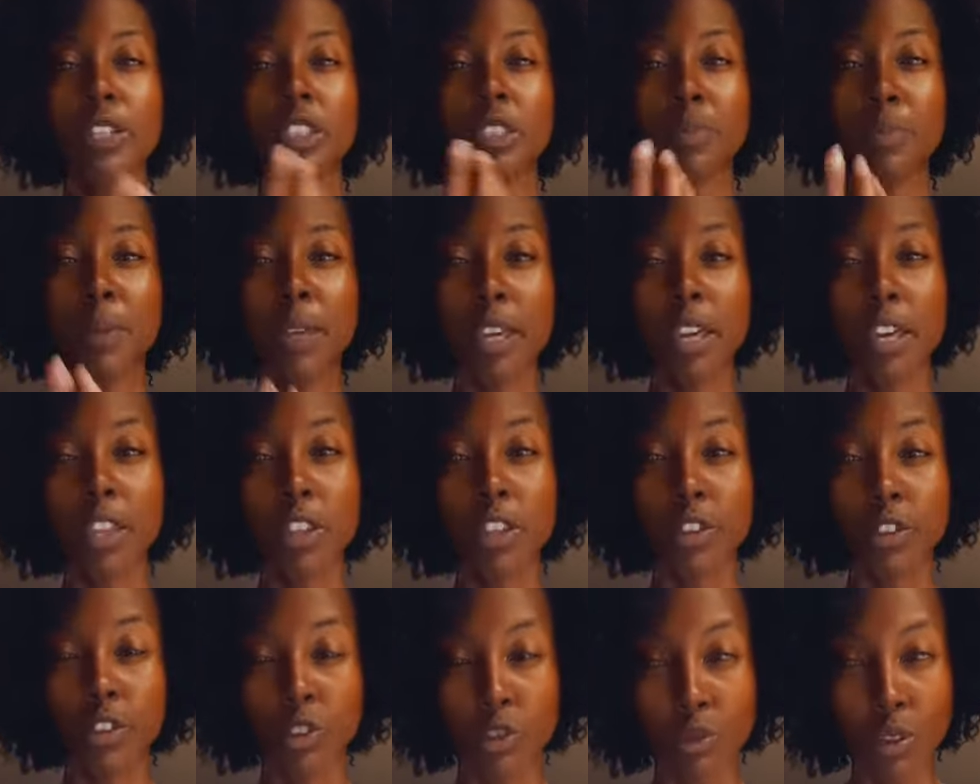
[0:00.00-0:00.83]
is speaking
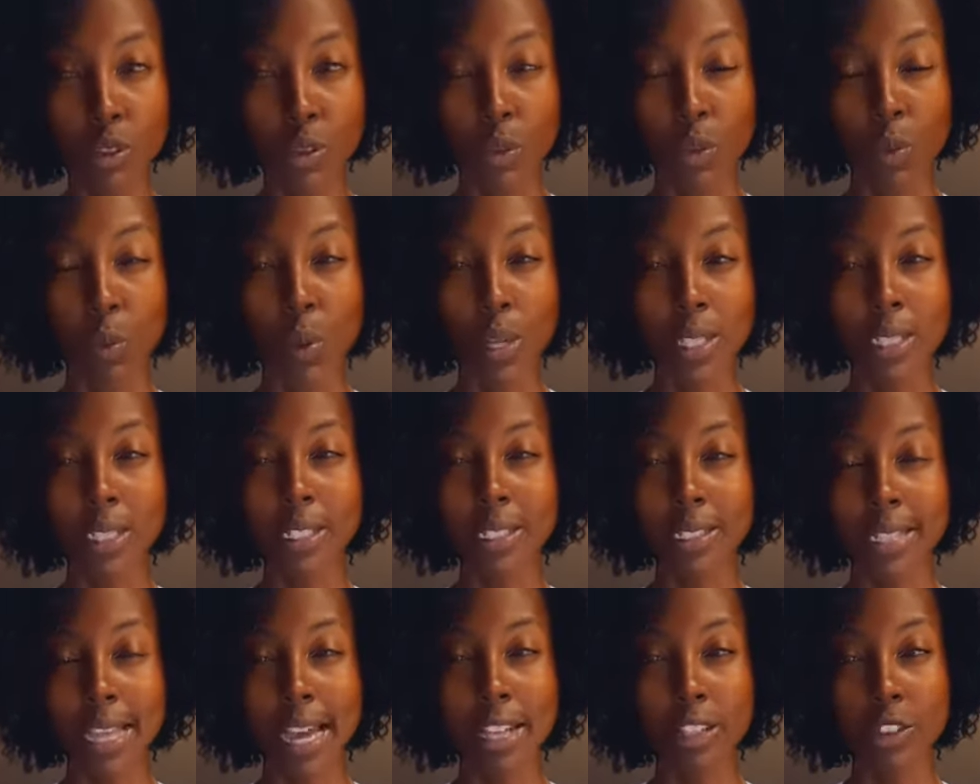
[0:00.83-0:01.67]
their truth? What
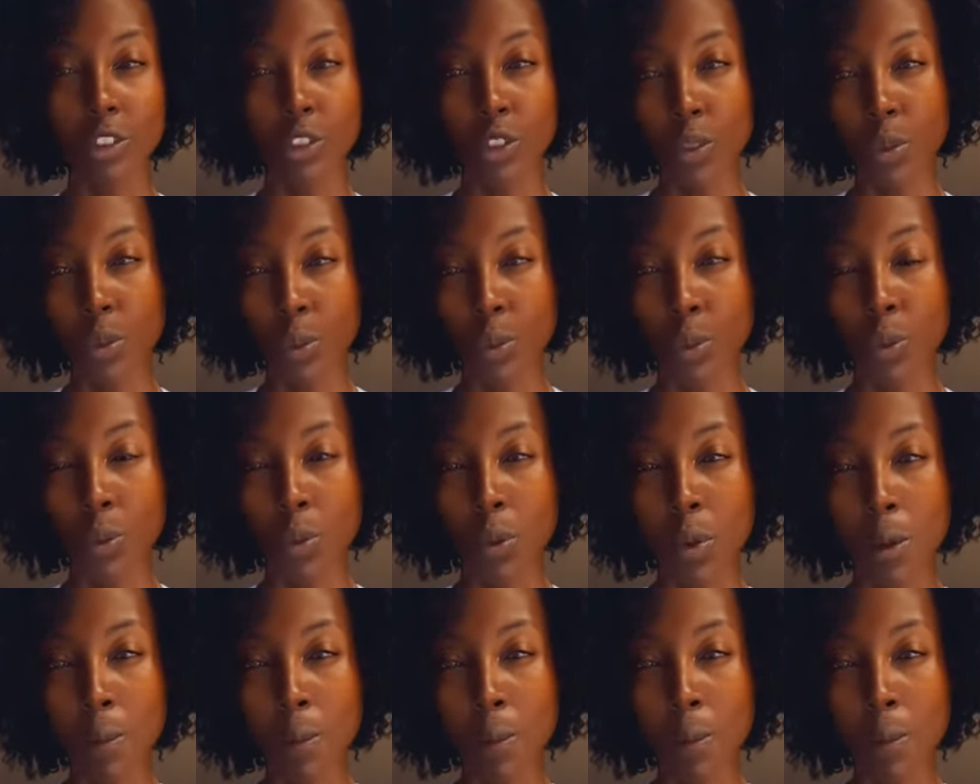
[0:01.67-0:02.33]
does that do?